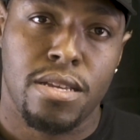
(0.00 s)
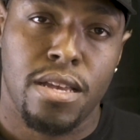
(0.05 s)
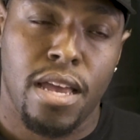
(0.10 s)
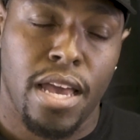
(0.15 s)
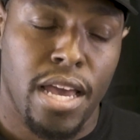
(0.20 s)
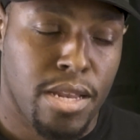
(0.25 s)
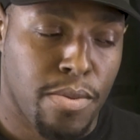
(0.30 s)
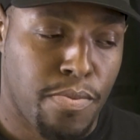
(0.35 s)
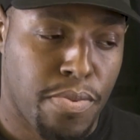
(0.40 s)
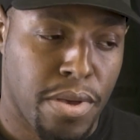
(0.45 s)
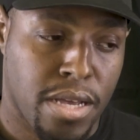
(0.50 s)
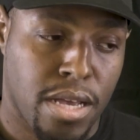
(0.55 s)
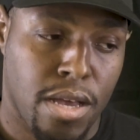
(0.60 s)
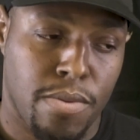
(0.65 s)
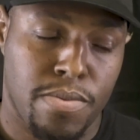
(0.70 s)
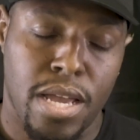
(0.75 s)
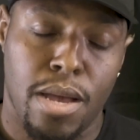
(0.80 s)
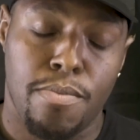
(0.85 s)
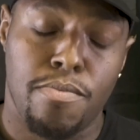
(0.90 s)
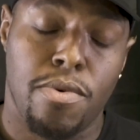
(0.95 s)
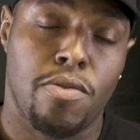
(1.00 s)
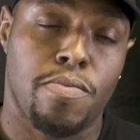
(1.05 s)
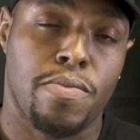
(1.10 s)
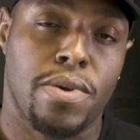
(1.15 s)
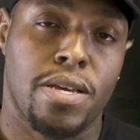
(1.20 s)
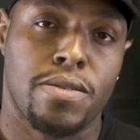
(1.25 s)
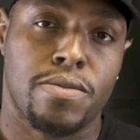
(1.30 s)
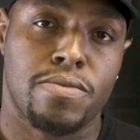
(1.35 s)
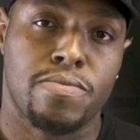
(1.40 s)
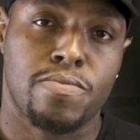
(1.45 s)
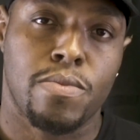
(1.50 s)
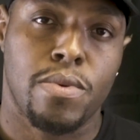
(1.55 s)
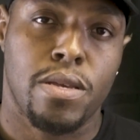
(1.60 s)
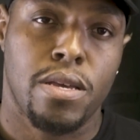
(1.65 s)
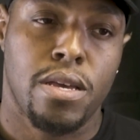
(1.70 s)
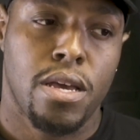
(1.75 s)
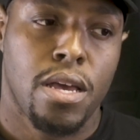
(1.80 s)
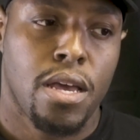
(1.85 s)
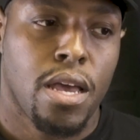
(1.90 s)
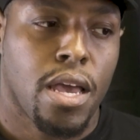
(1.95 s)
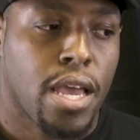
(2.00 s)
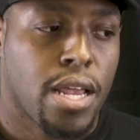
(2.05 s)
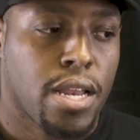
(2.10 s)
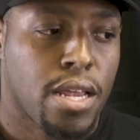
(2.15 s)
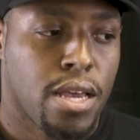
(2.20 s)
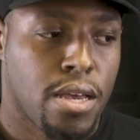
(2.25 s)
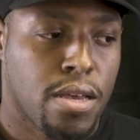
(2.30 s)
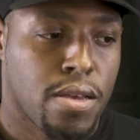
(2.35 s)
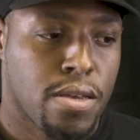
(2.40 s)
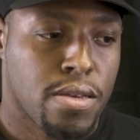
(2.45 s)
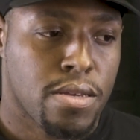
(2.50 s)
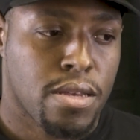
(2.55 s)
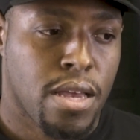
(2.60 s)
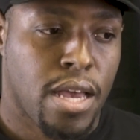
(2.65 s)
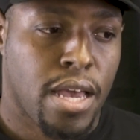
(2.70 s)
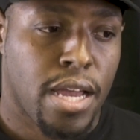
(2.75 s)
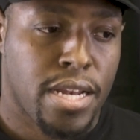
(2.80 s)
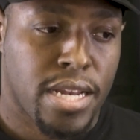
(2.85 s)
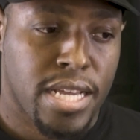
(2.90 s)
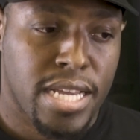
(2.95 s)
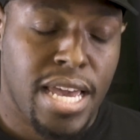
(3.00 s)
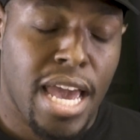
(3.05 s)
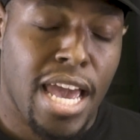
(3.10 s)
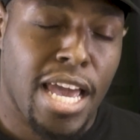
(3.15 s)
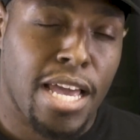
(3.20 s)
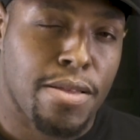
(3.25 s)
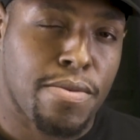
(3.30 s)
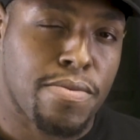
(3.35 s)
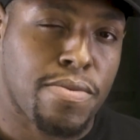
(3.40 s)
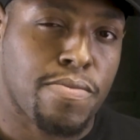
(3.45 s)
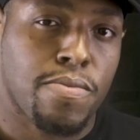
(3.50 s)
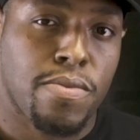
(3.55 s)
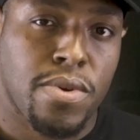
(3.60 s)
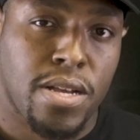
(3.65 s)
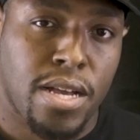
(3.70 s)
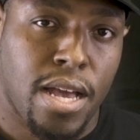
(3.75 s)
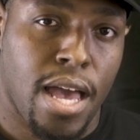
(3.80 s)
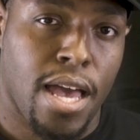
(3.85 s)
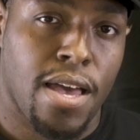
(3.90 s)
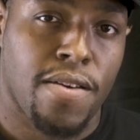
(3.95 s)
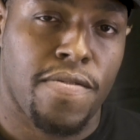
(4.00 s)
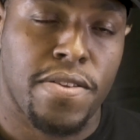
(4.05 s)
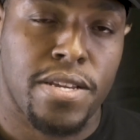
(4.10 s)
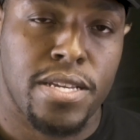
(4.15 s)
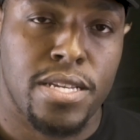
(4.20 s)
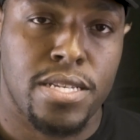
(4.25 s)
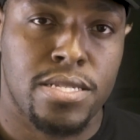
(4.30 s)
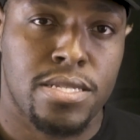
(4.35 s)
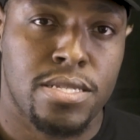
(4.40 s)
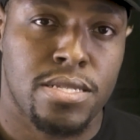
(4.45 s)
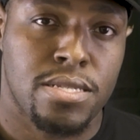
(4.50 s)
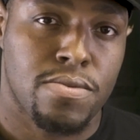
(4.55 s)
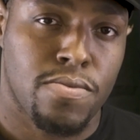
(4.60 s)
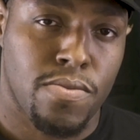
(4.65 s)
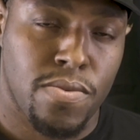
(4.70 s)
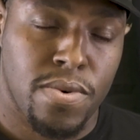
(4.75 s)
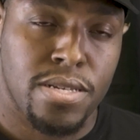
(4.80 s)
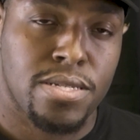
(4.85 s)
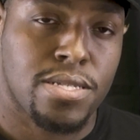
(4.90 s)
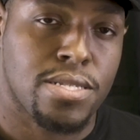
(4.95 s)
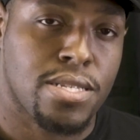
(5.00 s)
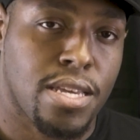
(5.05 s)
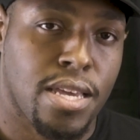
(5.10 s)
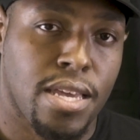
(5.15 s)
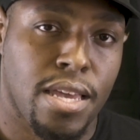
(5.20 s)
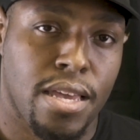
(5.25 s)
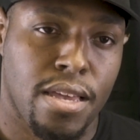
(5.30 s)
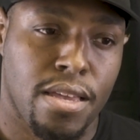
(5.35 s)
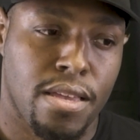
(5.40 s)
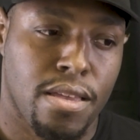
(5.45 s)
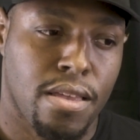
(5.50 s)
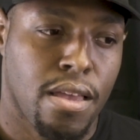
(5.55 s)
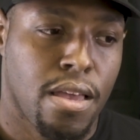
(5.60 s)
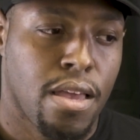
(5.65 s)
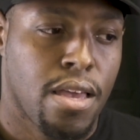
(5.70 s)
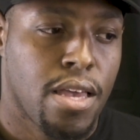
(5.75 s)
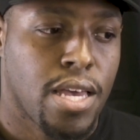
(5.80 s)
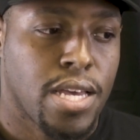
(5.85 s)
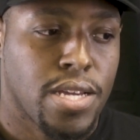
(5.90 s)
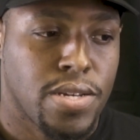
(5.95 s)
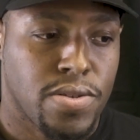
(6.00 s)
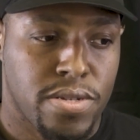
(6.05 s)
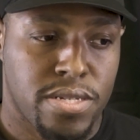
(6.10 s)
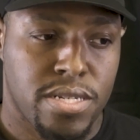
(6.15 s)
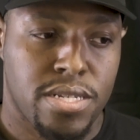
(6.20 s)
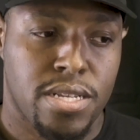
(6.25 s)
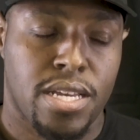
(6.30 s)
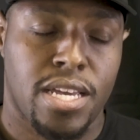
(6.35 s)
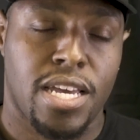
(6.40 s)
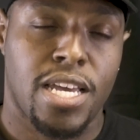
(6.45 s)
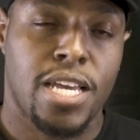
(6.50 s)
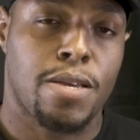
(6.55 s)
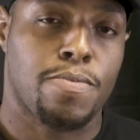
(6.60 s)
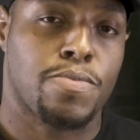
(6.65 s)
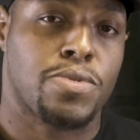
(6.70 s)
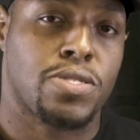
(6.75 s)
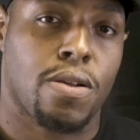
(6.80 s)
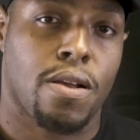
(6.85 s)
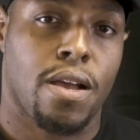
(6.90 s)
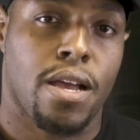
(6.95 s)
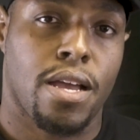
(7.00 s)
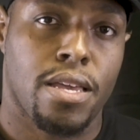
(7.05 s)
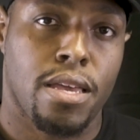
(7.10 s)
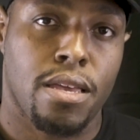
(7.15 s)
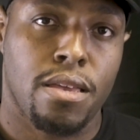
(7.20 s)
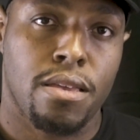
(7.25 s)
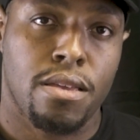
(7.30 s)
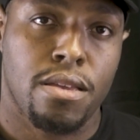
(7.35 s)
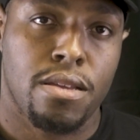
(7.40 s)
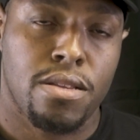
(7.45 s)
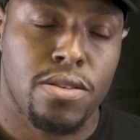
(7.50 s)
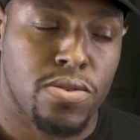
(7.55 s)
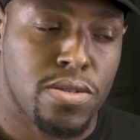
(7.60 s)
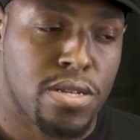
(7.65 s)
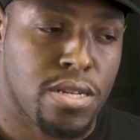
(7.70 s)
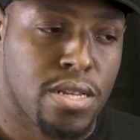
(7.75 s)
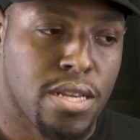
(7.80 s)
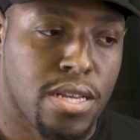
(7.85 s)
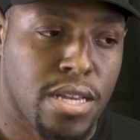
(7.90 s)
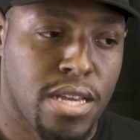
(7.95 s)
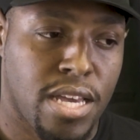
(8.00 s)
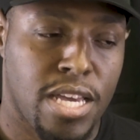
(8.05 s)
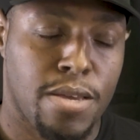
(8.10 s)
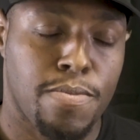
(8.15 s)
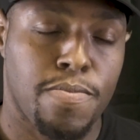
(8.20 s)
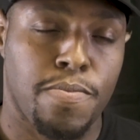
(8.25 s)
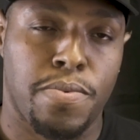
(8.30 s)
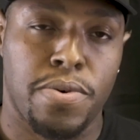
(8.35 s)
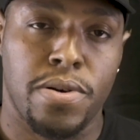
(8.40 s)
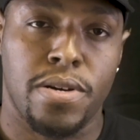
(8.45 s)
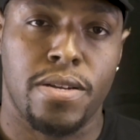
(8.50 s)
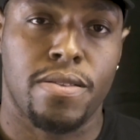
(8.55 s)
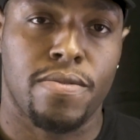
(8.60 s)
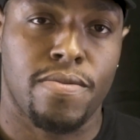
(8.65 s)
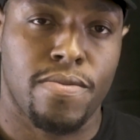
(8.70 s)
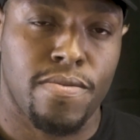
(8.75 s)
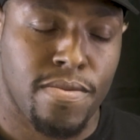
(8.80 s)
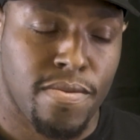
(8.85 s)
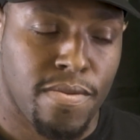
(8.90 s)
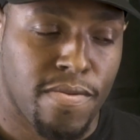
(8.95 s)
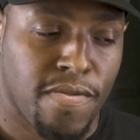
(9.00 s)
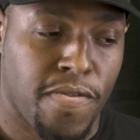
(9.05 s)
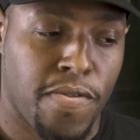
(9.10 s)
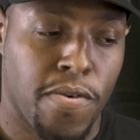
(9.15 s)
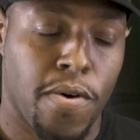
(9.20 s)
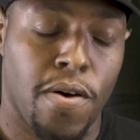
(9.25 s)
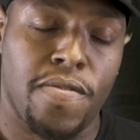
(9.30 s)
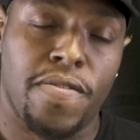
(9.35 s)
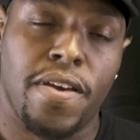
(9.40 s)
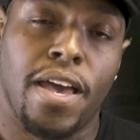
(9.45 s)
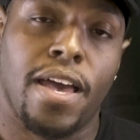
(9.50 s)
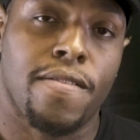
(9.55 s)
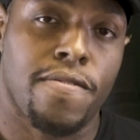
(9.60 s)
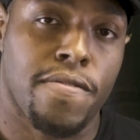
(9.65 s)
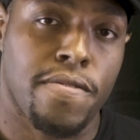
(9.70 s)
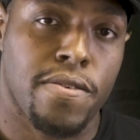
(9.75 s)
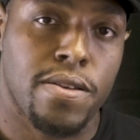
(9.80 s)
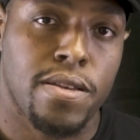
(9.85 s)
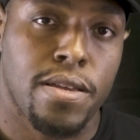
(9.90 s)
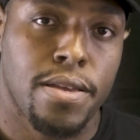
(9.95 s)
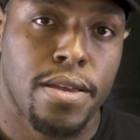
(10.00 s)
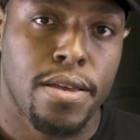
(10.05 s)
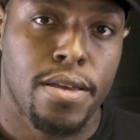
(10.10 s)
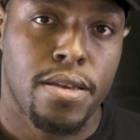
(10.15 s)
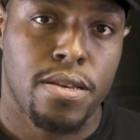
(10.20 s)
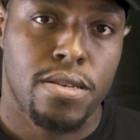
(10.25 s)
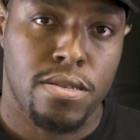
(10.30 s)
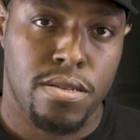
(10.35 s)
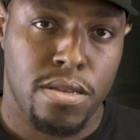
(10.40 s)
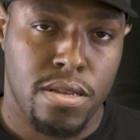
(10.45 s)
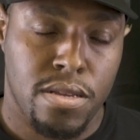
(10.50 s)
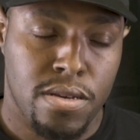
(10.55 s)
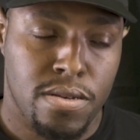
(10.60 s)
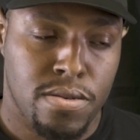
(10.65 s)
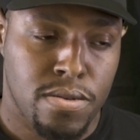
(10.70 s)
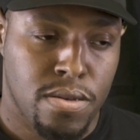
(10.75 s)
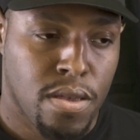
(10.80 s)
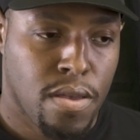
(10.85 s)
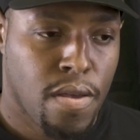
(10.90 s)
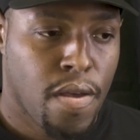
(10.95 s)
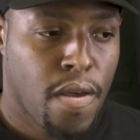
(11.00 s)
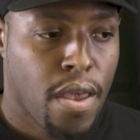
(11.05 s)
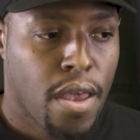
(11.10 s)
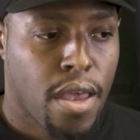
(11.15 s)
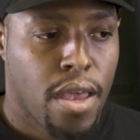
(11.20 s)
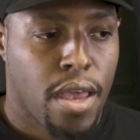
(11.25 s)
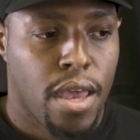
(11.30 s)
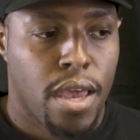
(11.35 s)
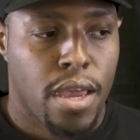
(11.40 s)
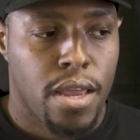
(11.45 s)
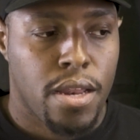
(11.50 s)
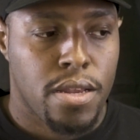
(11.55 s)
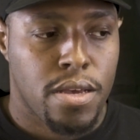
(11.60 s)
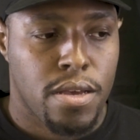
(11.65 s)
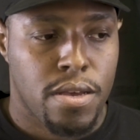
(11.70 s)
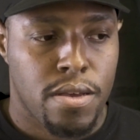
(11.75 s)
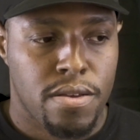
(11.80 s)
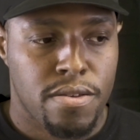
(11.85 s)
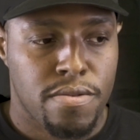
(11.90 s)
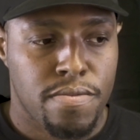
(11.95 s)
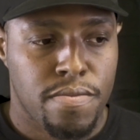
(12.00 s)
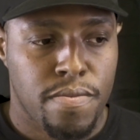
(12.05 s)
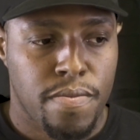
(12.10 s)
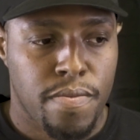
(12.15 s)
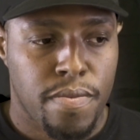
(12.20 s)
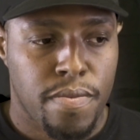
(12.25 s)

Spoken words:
had to pick up that momentum, and I had to gain confidence once again in order to keep trying, in order to keep putting forth effort, and